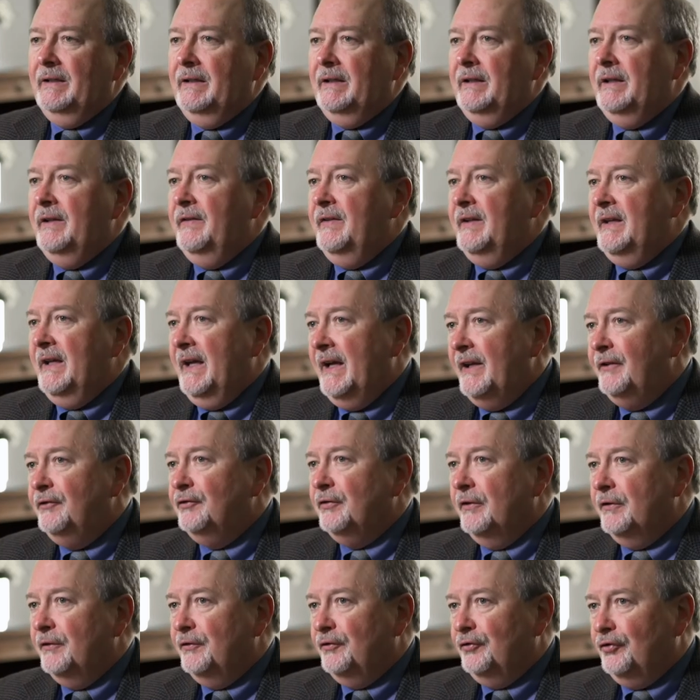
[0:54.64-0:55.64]
In the
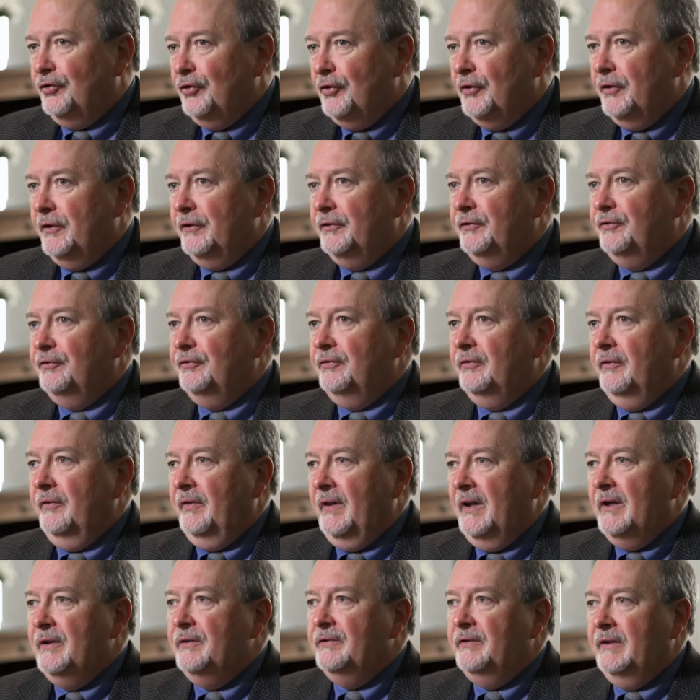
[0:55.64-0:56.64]
ancient church,
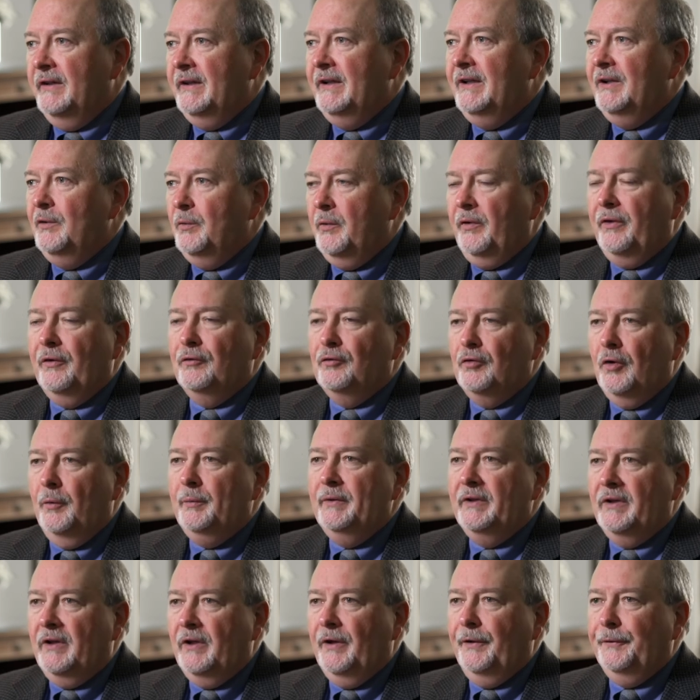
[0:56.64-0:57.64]
they're dealing with a
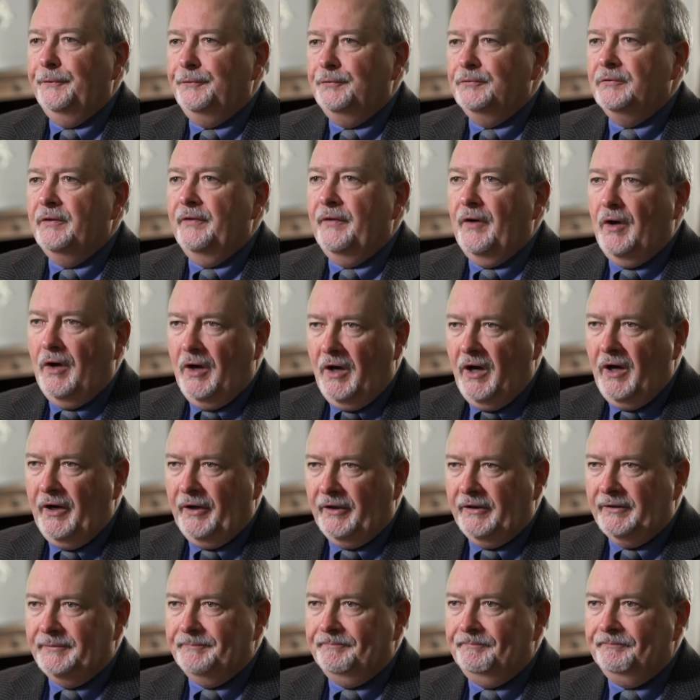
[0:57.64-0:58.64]
Roman culture of
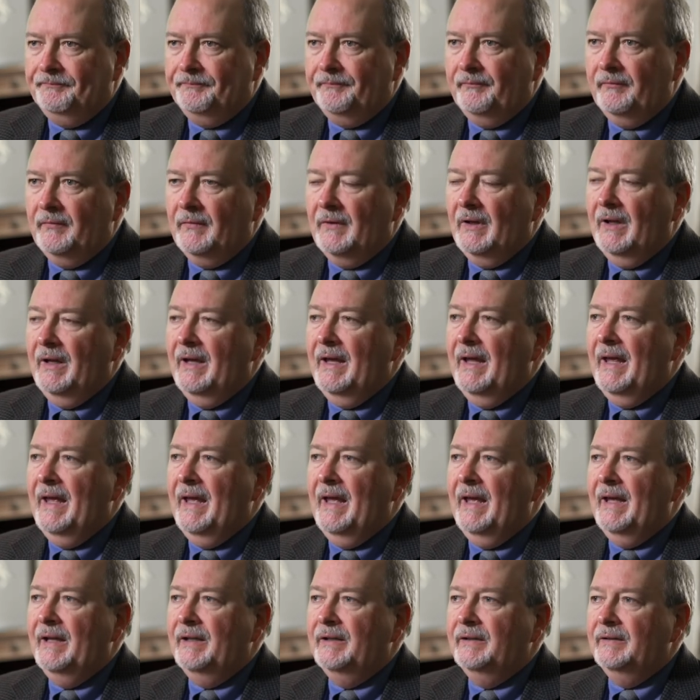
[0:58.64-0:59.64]
honor.
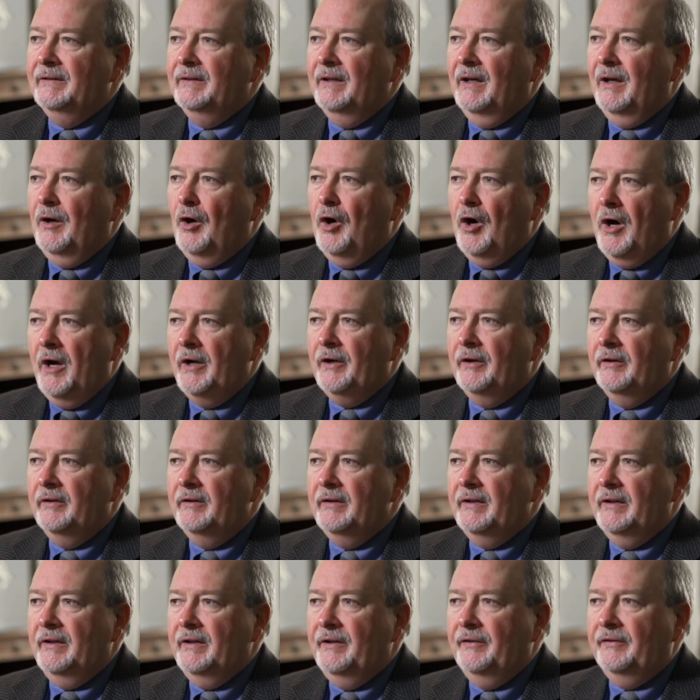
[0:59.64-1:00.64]
And
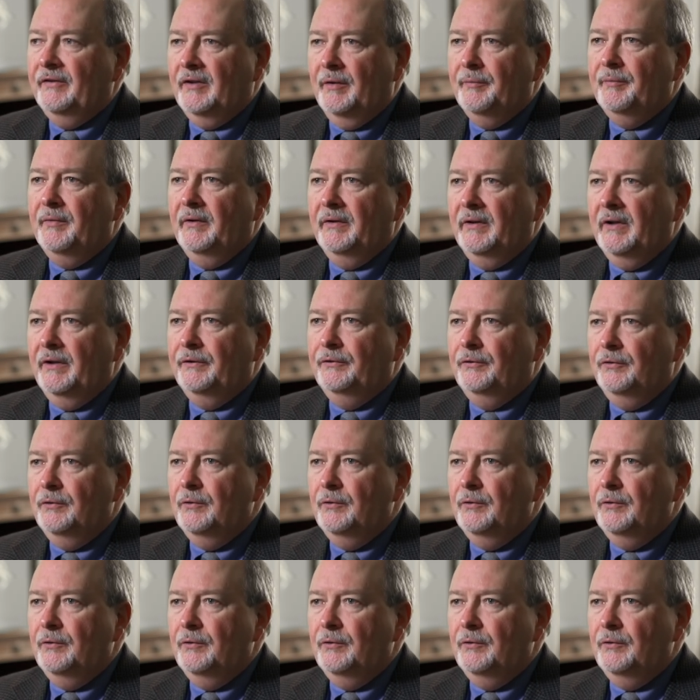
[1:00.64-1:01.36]
honor is something that